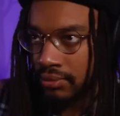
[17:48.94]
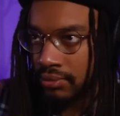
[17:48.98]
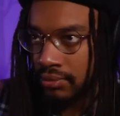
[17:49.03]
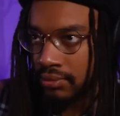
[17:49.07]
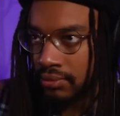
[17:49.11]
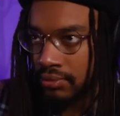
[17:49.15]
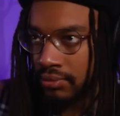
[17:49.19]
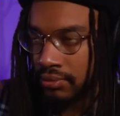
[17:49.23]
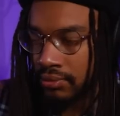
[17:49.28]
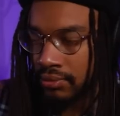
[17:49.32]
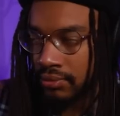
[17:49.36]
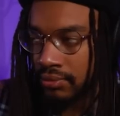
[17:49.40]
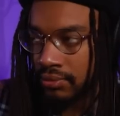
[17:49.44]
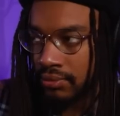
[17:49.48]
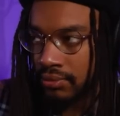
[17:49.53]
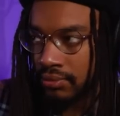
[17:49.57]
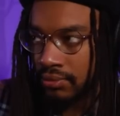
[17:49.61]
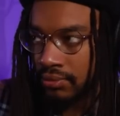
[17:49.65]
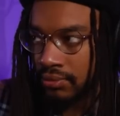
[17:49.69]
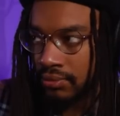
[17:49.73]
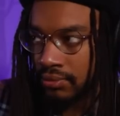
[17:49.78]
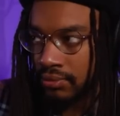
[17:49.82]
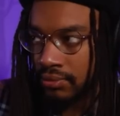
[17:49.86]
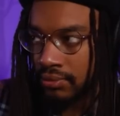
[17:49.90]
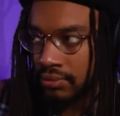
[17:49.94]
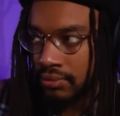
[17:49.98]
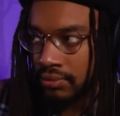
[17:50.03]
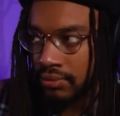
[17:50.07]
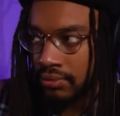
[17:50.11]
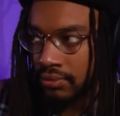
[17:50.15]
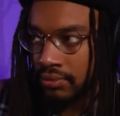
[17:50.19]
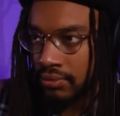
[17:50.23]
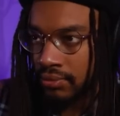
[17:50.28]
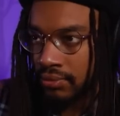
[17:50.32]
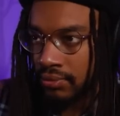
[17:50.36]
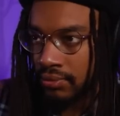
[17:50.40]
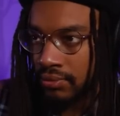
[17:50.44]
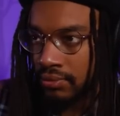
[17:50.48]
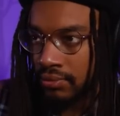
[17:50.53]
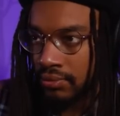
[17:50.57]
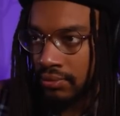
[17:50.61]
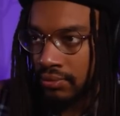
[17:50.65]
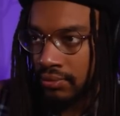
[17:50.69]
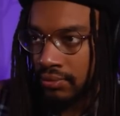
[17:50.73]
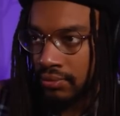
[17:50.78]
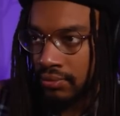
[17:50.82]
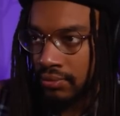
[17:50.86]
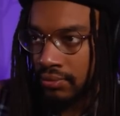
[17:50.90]

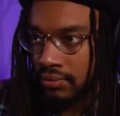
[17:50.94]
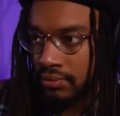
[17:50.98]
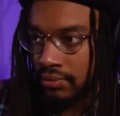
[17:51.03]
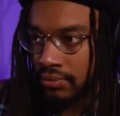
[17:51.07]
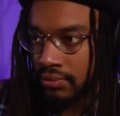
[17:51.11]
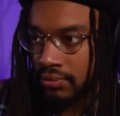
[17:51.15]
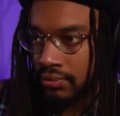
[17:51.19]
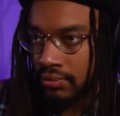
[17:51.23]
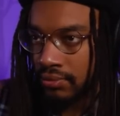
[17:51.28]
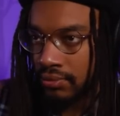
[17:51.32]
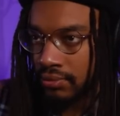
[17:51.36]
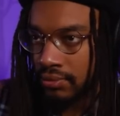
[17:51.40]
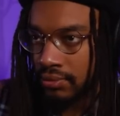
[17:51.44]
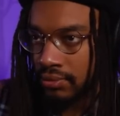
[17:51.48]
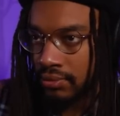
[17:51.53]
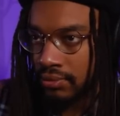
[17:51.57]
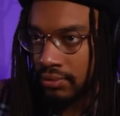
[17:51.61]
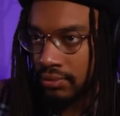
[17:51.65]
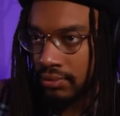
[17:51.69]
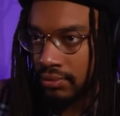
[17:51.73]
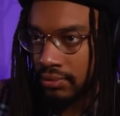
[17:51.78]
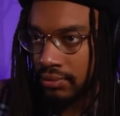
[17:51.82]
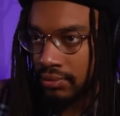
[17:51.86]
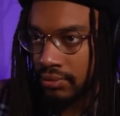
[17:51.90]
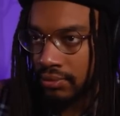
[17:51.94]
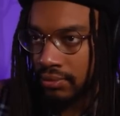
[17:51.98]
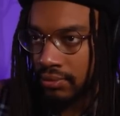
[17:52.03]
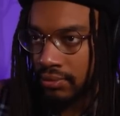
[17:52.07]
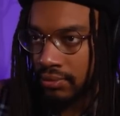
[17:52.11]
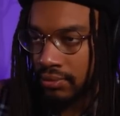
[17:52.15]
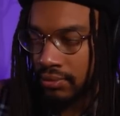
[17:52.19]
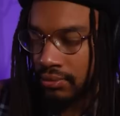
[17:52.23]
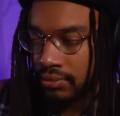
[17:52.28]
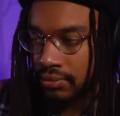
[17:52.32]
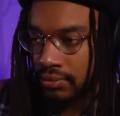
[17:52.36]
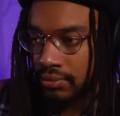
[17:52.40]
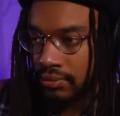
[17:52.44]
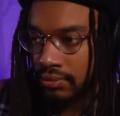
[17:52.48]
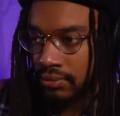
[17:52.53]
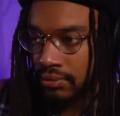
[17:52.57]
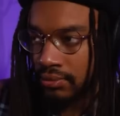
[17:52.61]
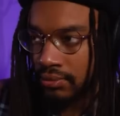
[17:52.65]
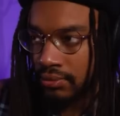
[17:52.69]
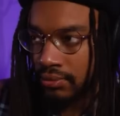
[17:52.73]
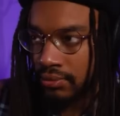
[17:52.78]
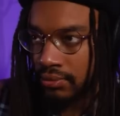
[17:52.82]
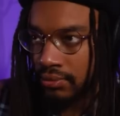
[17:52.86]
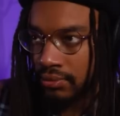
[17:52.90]

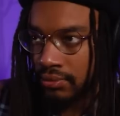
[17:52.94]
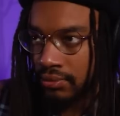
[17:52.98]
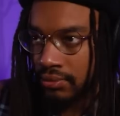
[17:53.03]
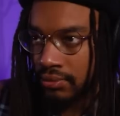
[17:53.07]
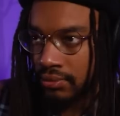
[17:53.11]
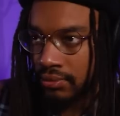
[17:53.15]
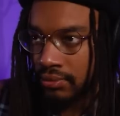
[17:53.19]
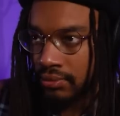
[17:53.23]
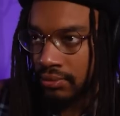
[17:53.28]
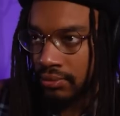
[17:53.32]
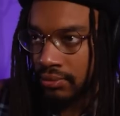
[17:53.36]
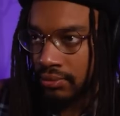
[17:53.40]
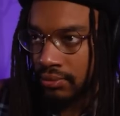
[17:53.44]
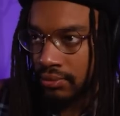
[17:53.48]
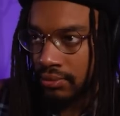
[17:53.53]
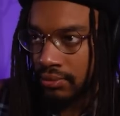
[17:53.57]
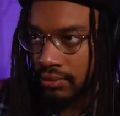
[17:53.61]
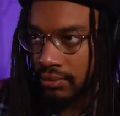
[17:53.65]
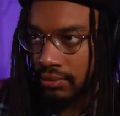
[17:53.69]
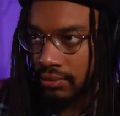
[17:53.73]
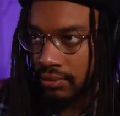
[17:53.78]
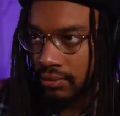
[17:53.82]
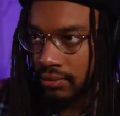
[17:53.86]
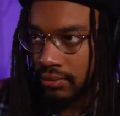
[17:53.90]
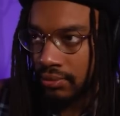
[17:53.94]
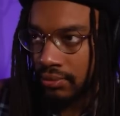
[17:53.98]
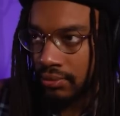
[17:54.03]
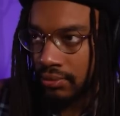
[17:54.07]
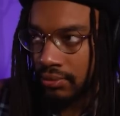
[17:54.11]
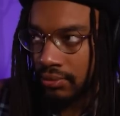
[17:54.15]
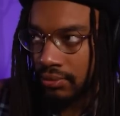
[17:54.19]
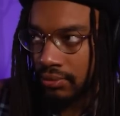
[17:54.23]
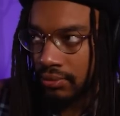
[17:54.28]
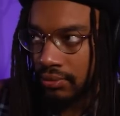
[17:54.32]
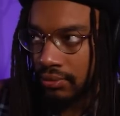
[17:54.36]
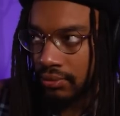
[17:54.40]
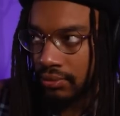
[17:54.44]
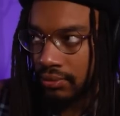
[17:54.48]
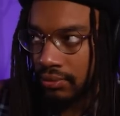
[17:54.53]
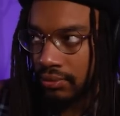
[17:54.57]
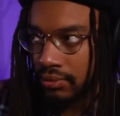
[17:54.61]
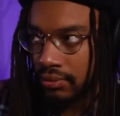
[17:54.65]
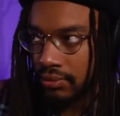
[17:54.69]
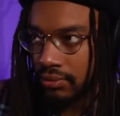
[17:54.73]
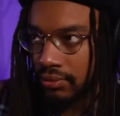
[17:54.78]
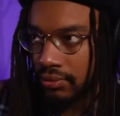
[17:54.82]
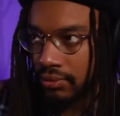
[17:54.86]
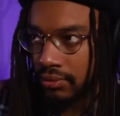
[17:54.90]

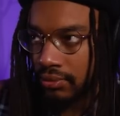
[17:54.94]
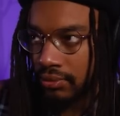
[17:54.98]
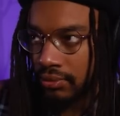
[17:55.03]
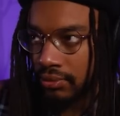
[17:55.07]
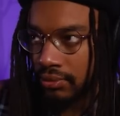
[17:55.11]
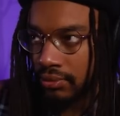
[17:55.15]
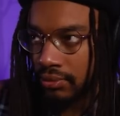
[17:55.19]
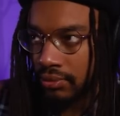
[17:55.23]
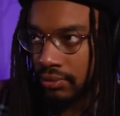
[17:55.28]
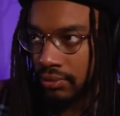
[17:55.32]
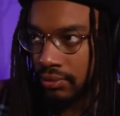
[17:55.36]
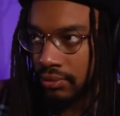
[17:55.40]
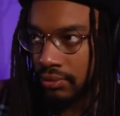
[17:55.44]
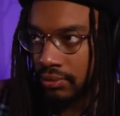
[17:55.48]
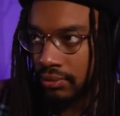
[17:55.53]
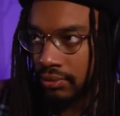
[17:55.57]
No one is speaking in this clip.